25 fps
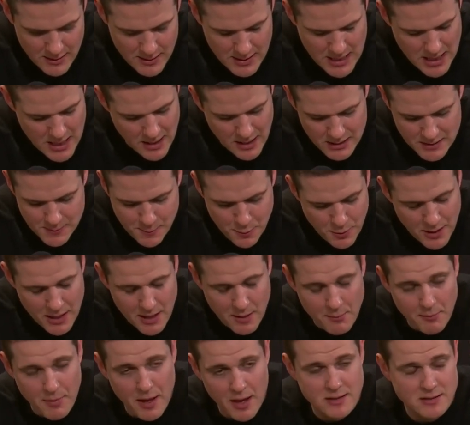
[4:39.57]
It's
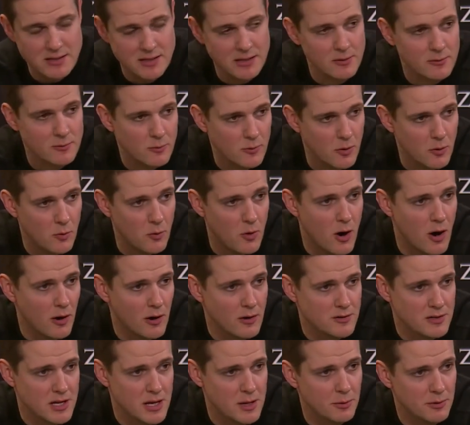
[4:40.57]
pretty amazing what
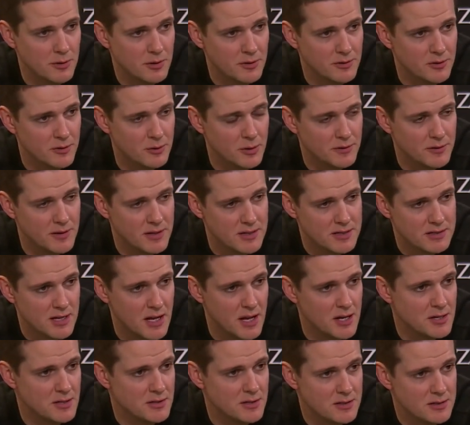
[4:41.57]
Walker's able to do at this
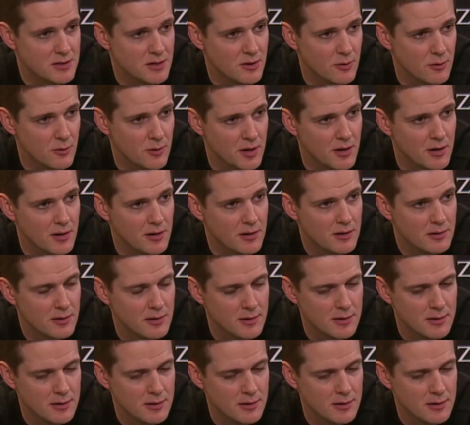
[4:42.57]
stage in his career.